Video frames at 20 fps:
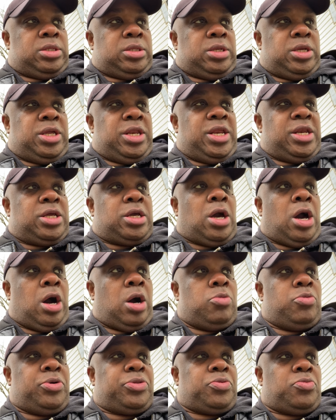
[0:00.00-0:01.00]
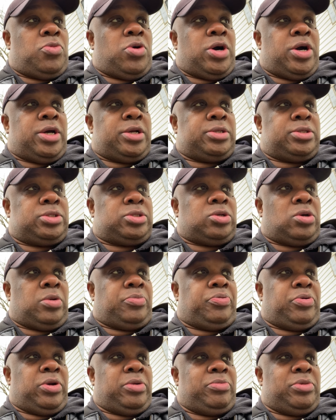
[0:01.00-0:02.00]
it didn't come with one, so I
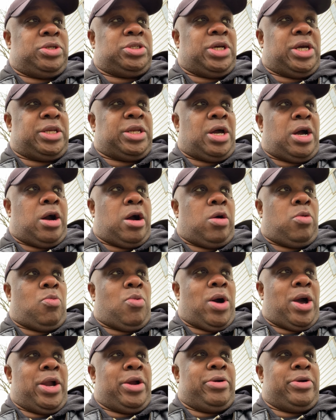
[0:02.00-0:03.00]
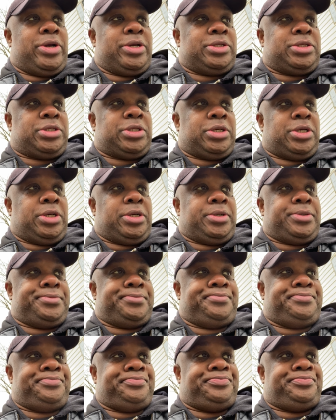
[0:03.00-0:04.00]
pretty much had to hotwire it to,
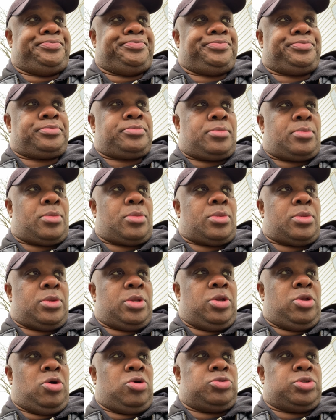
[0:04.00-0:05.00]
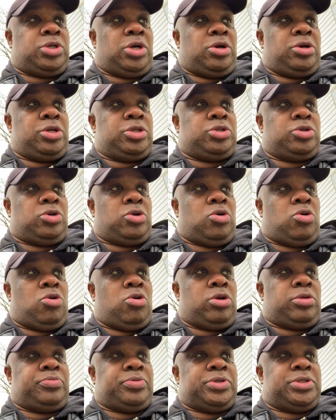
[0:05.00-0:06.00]
turn it to the
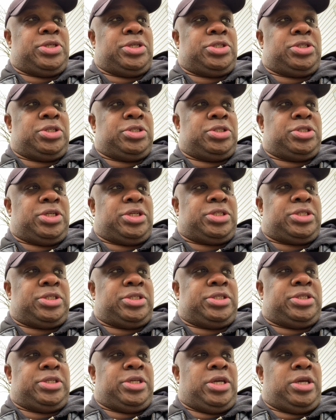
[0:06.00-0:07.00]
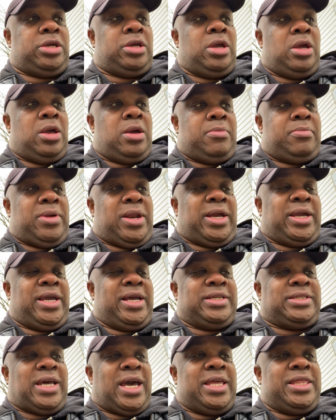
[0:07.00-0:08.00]
on position just to see. But I
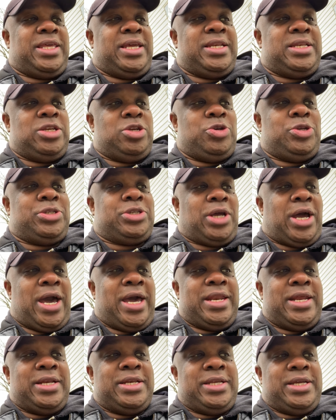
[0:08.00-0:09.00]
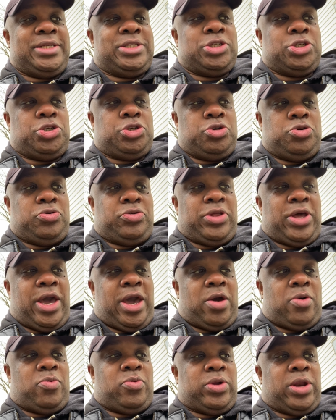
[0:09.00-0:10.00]
guess I didn't need to do
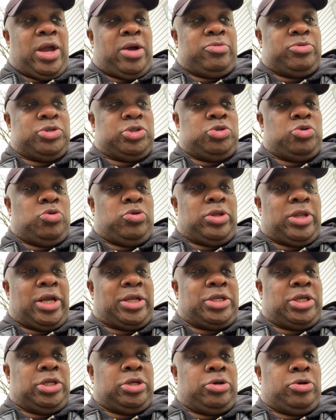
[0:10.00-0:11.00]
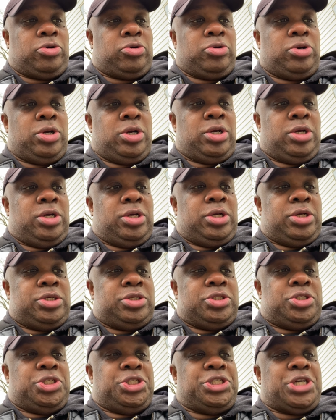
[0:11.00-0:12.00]
that when I was doing like the little
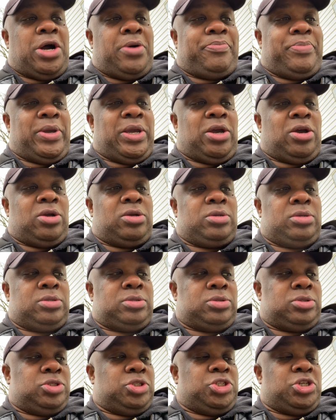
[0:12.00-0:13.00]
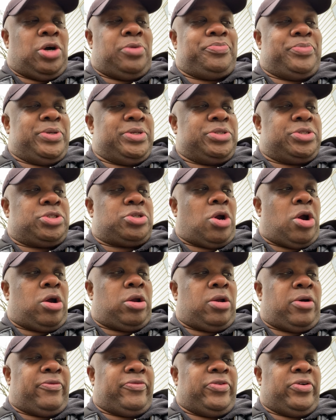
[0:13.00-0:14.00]
jumping
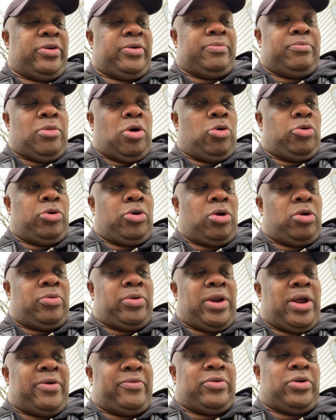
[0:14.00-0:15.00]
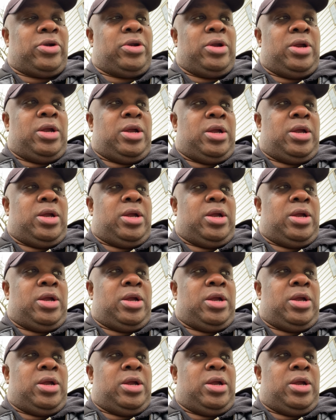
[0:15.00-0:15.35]
start of the motor or whatever.